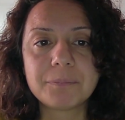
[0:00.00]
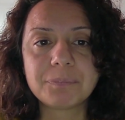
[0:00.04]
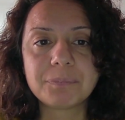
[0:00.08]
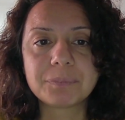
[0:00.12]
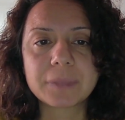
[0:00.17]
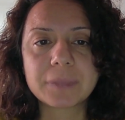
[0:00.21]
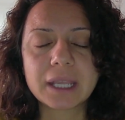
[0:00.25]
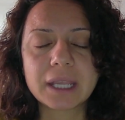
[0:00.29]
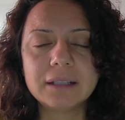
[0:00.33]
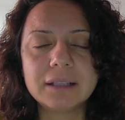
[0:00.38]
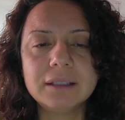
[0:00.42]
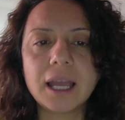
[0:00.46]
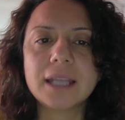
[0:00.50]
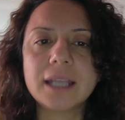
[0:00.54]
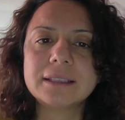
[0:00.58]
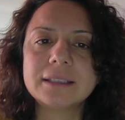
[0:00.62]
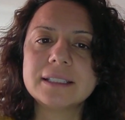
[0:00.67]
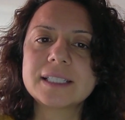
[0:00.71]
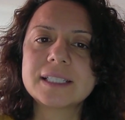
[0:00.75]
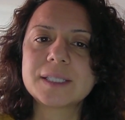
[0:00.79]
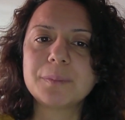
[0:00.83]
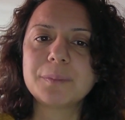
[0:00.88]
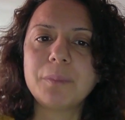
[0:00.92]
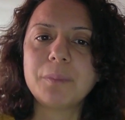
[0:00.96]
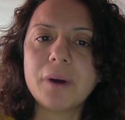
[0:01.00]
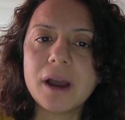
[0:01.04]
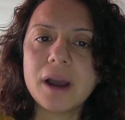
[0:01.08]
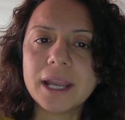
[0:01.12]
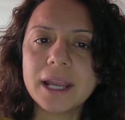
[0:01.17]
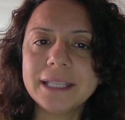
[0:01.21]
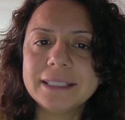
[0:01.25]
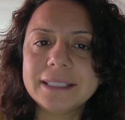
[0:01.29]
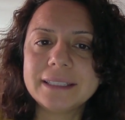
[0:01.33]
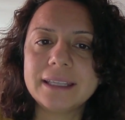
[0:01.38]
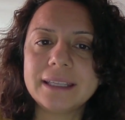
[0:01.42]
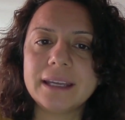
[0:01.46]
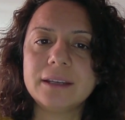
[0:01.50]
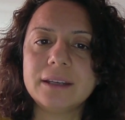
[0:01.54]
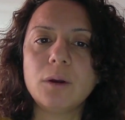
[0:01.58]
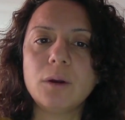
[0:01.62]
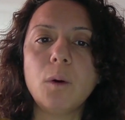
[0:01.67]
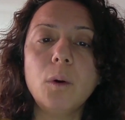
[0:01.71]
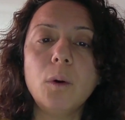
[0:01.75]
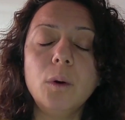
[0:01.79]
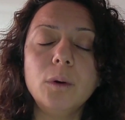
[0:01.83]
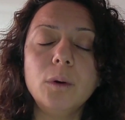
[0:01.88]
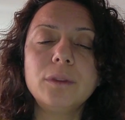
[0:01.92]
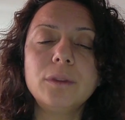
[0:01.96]
Like the spine can
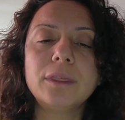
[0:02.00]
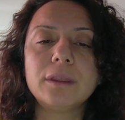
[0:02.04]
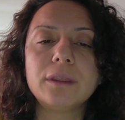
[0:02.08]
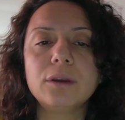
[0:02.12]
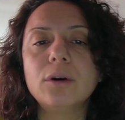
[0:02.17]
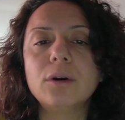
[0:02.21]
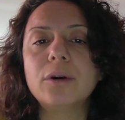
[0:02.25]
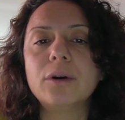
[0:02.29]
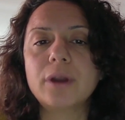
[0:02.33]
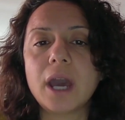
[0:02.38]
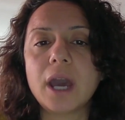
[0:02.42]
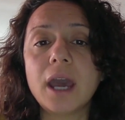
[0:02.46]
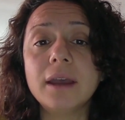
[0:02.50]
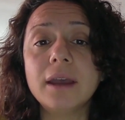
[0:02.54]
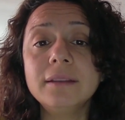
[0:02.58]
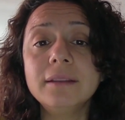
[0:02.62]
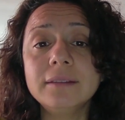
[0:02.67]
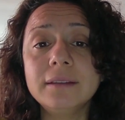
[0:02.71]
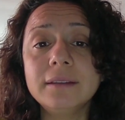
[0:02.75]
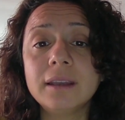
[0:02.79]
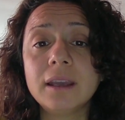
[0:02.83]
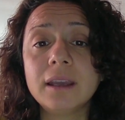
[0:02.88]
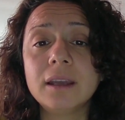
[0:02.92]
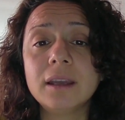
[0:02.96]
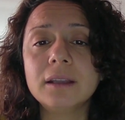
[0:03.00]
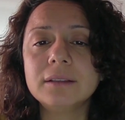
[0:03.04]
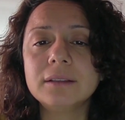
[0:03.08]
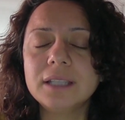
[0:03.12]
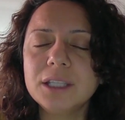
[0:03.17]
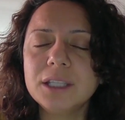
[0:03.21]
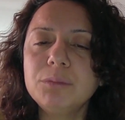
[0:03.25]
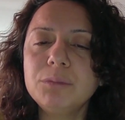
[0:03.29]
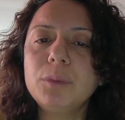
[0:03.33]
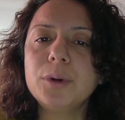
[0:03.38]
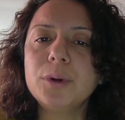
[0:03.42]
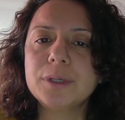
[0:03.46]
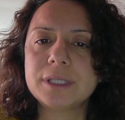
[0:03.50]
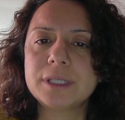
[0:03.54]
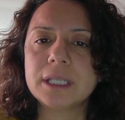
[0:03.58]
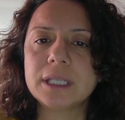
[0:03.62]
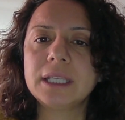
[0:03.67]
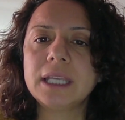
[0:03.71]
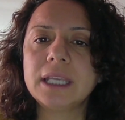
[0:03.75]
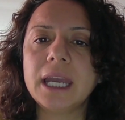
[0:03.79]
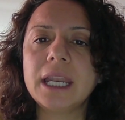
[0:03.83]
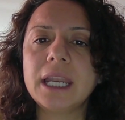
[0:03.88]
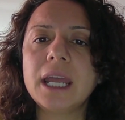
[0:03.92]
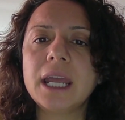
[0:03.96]
hurt your hand, that person
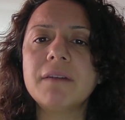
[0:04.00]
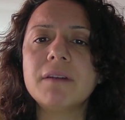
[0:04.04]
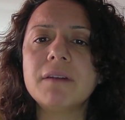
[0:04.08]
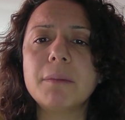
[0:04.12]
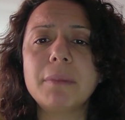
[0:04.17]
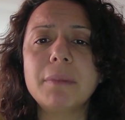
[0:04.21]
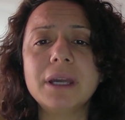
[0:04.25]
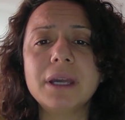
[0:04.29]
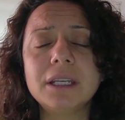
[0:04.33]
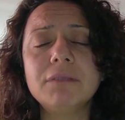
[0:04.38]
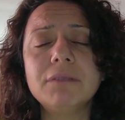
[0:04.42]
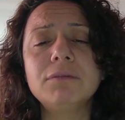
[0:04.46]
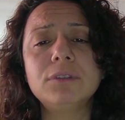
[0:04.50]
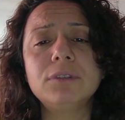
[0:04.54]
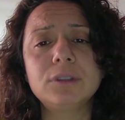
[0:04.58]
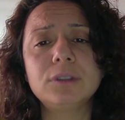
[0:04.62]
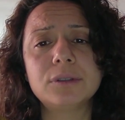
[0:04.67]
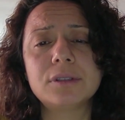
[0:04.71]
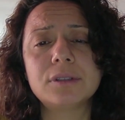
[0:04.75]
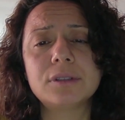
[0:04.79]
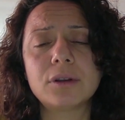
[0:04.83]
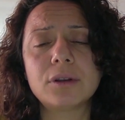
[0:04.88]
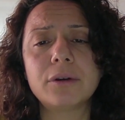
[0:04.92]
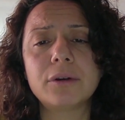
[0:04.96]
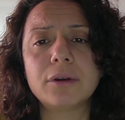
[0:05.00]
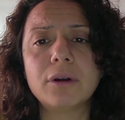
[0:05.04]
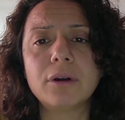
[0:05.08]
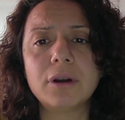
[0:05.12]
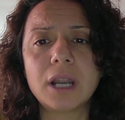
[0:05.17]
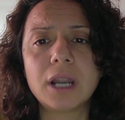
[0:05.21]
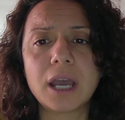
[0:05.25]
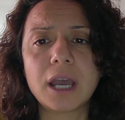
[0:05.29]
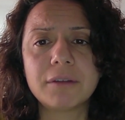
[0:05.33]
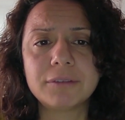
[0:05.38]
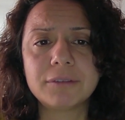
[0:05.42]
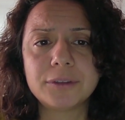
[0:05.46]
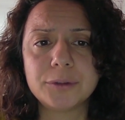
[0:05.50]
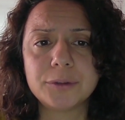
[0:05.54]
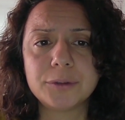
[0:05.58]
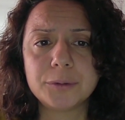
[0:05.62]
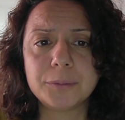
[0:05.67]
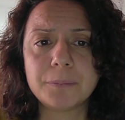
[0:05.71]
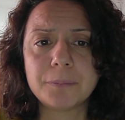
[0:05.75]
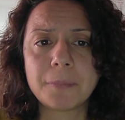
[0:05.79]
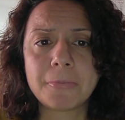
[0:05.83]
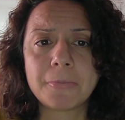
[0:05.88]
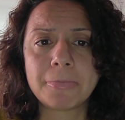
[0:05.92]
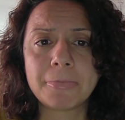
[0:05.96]
can have a bad influence on your life too.
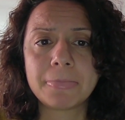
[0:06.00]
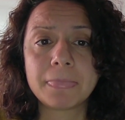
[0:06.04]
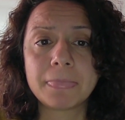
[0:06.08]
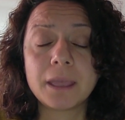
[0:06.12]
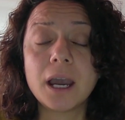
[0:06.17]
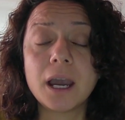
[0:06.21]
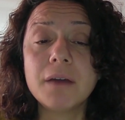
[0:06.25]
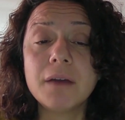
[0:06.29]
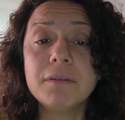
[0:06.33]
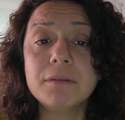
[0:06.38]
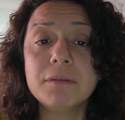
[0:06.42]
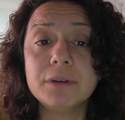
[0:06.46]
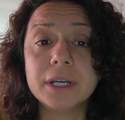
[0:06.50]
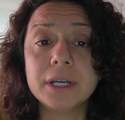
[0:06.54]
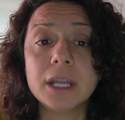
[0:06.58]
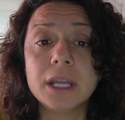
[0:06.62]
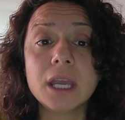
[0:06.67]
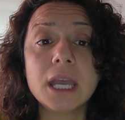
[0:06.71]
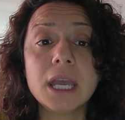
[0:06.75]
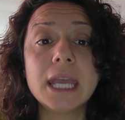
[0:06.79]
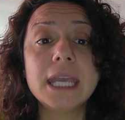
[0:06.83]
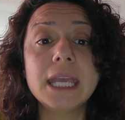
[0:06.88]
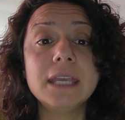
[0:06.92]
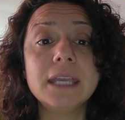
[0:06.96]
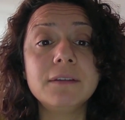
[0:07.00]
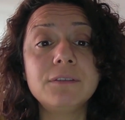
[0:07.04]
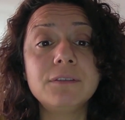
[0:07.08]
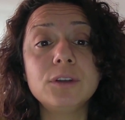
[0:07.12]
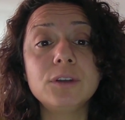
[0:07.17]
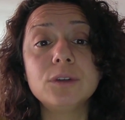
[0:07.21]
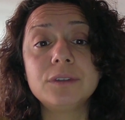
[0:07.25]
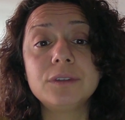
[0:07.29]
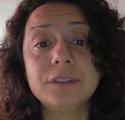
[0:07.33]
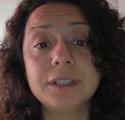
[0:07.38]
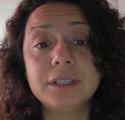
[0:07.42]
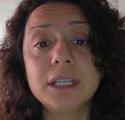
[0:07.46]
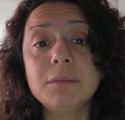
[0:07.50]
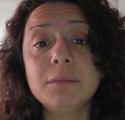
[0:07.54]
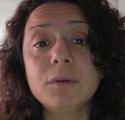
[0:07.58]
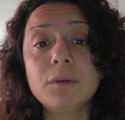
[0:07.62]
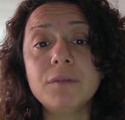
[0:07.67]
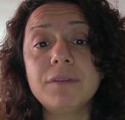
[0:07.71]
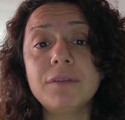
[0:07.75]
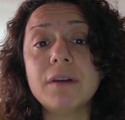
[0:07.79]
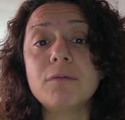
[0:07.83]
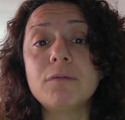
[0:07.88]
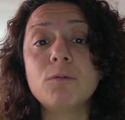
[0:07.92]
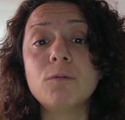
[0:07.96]
However, if you dream of
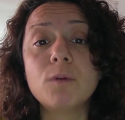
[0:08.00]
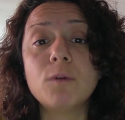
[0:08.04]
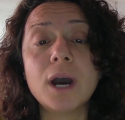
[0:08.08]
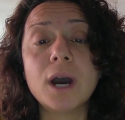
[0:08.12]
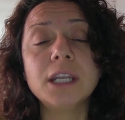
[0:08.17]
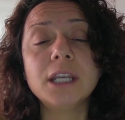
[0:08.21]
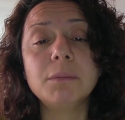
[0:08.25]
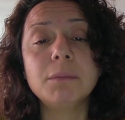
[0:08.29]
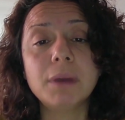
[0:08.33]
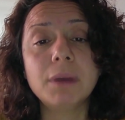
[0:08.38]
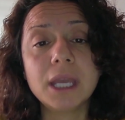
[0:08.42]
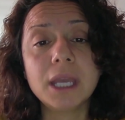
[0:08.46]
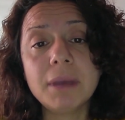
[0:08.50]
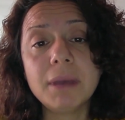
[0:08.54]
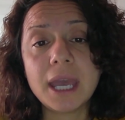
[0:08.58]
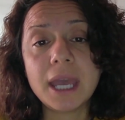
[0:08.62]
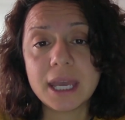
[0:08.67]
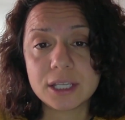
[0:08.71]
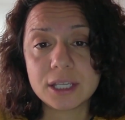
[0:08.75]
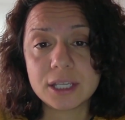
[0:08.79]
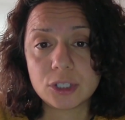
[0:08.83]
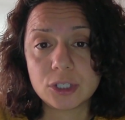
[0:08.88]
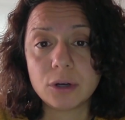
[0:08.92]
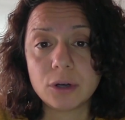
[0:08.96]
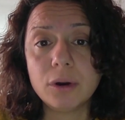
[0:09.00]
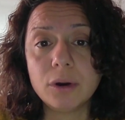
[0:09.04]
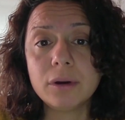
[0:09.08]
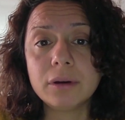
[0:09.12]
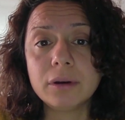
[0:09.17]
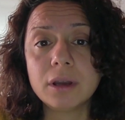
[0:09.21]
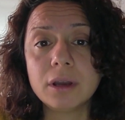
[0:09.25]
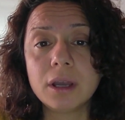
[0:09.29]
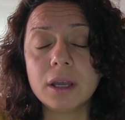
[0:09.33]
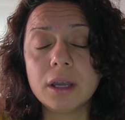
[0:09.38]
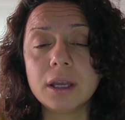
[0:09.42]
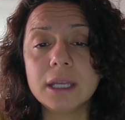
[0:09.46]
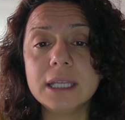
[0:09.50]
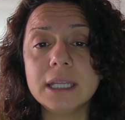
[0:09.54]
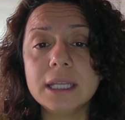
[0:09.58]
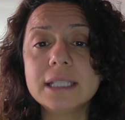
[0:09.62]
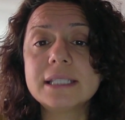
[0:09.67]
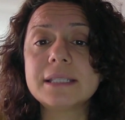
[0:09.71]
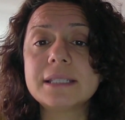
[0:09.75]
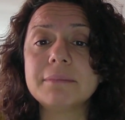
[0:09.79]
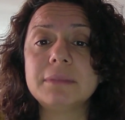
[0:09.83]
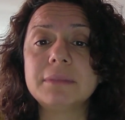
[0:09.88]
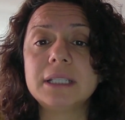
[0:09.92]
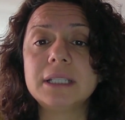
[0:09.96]
a white baby hedgehog, it
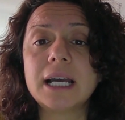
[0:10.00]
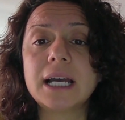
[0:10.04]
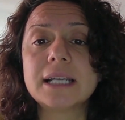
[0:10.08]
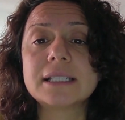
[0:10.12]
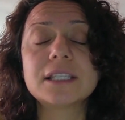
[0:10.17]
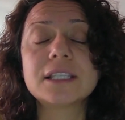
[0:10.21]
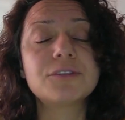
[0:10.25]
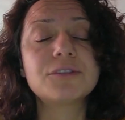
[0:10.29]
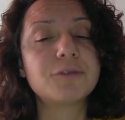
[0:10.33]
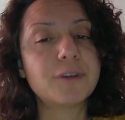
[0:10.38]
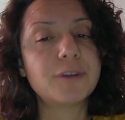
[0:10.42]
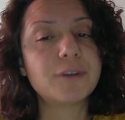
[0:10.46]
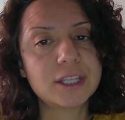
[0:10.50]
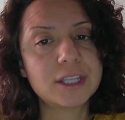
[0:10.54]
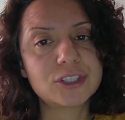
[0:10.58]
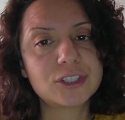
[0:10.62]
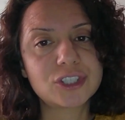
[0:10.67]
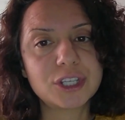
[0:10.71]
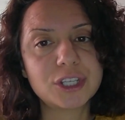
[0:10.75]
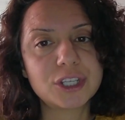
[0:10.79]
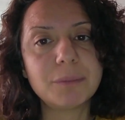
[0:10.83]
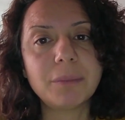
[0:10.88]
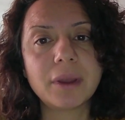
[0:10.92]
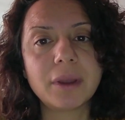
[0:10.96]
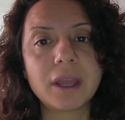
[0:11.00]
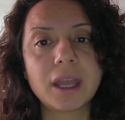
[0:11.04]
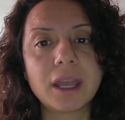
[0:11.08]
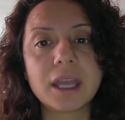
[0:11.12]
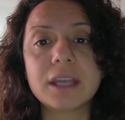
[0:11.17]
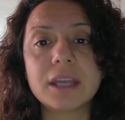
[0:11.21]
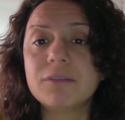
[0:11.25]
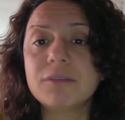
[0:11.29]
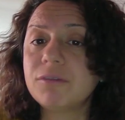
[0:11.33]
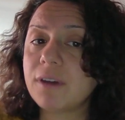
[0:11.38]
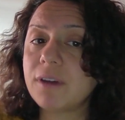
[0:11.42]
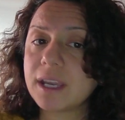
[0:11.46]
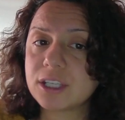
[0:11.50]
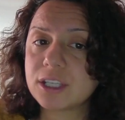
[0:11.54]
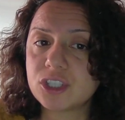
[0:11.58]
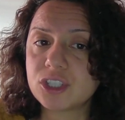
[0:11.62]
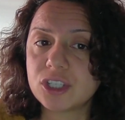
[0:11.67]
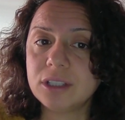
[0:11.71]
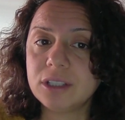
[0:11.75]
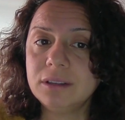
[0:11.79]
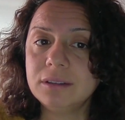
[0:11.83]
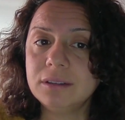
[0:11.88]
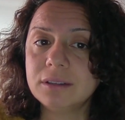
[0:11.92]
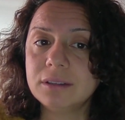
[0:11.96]
symbolizes friendship, affection,
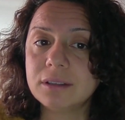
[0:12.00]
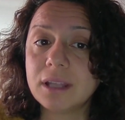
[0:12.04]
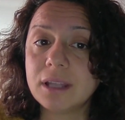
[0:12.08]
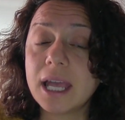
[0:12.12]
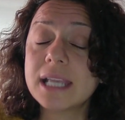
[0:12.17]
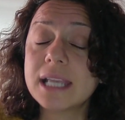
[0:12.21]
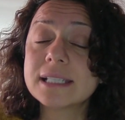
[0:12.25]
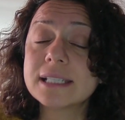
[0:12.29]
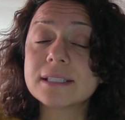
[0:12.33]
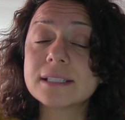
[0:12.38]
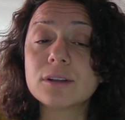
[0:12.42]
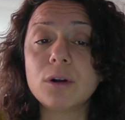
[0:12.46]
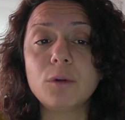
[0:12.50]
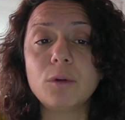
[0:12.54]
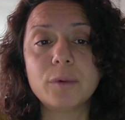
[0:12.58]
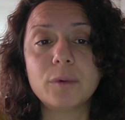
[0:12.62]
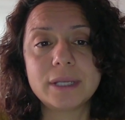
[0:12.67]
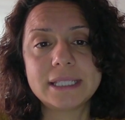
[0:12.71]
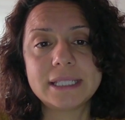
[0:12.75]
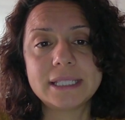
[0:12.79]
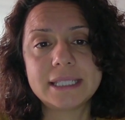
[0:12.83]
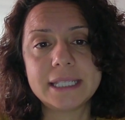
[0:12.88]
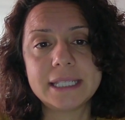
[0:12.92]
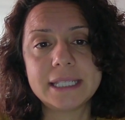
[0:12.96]
and solvency.